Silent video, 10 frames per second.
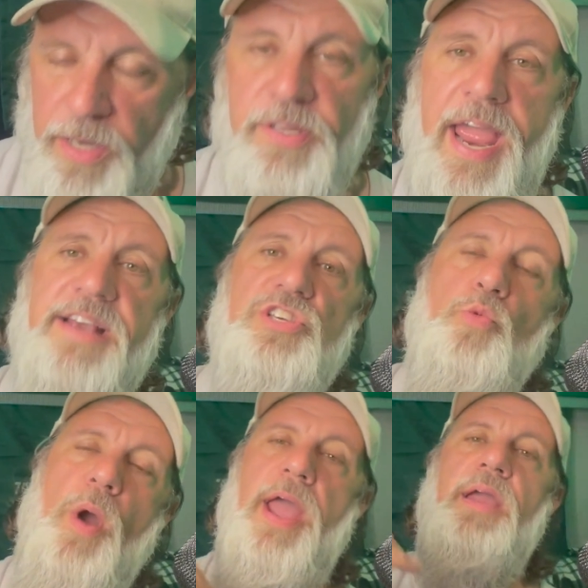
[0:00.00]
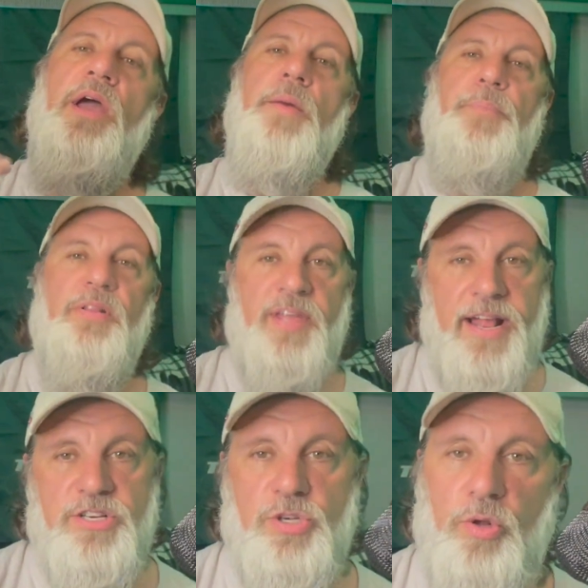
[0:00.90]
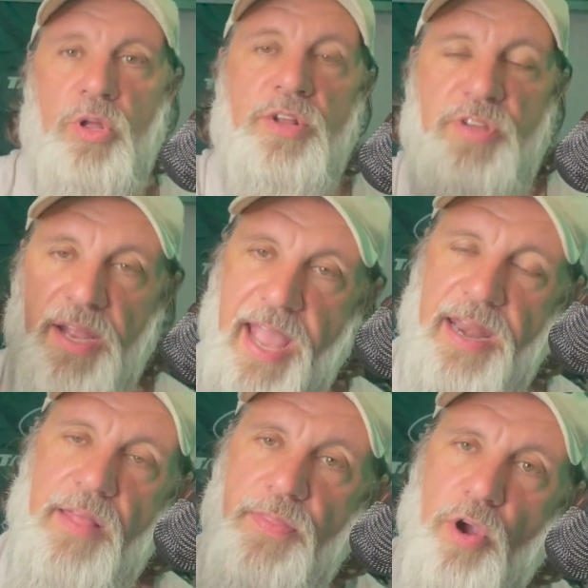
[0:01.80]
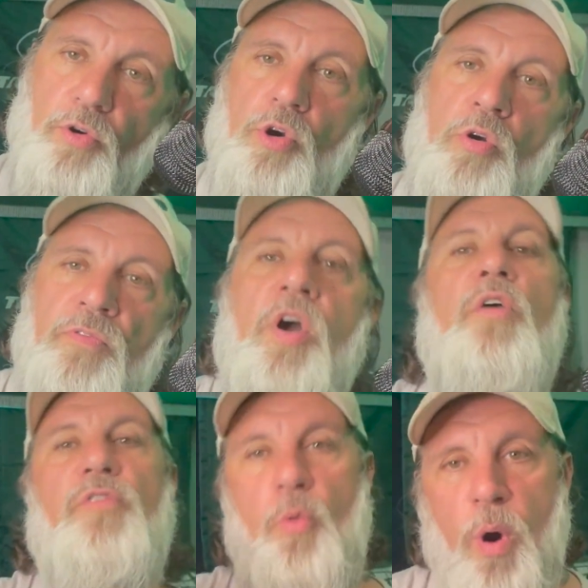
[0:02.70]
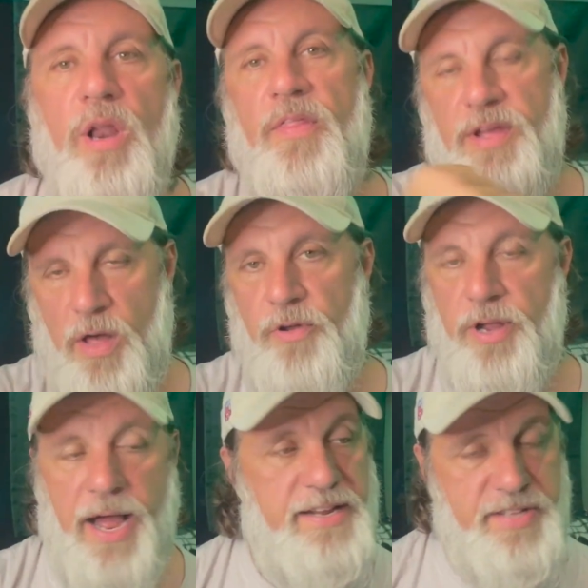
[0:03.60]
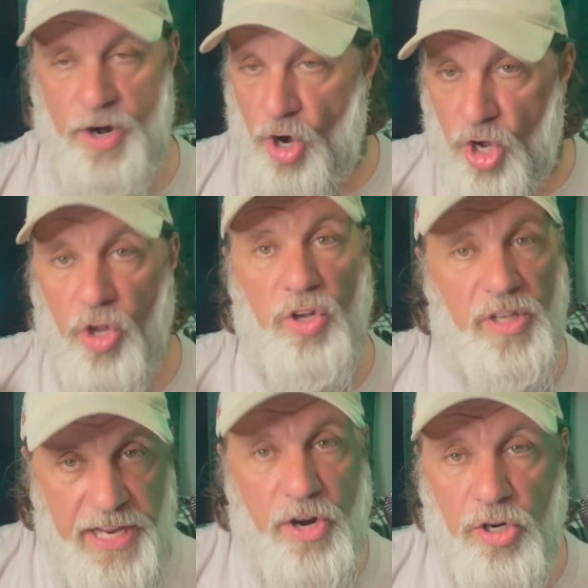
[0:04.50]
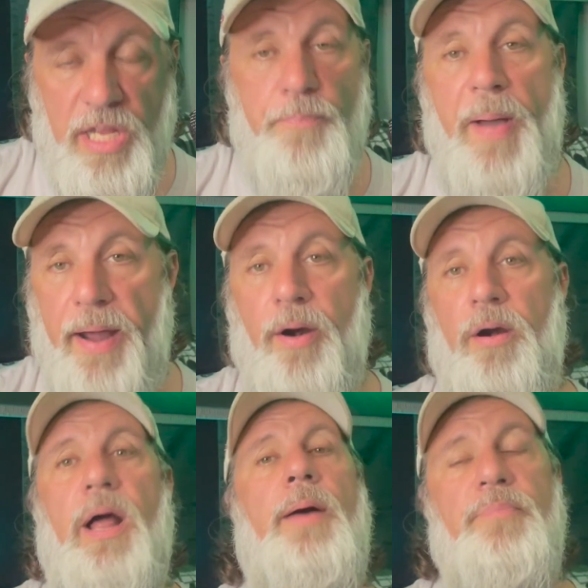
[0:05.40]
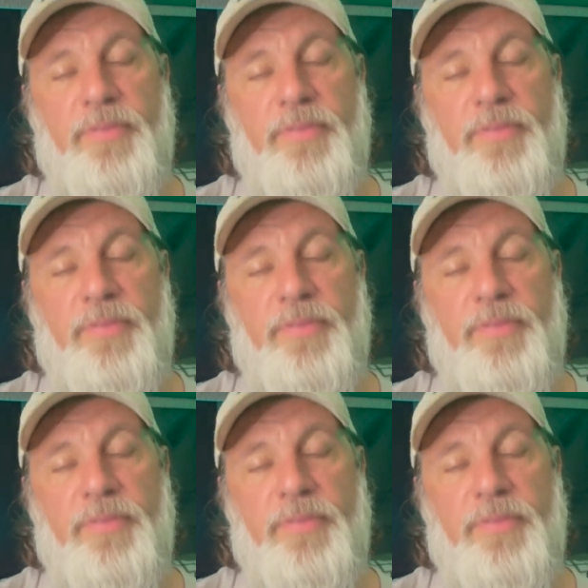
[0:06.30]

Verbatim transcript: takes away potential to get in the groove for one of the other guys that are clearly better. I'm,